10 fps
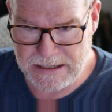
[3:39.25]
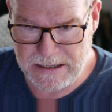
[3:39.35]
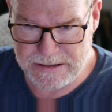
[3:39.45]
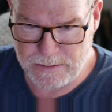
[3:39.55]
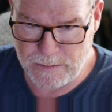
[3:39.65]
that
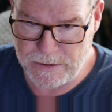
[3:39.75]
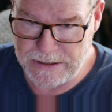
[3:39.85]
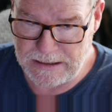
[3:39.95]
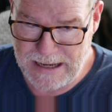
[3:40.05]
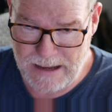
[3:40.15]
kits
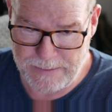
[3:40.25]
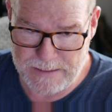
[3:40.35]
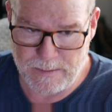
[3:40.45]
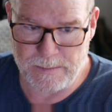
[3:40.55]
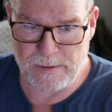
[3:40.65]
could allow
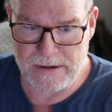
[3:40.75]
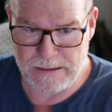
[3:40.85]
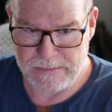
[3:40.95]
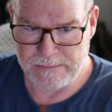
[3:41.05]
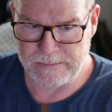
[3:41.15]
people
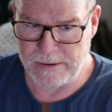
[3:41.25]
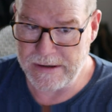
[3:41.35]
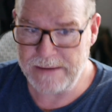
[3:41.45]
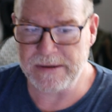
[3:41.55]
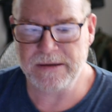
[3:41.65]

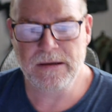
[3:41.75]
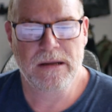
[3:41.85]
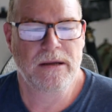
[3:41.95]
prohibited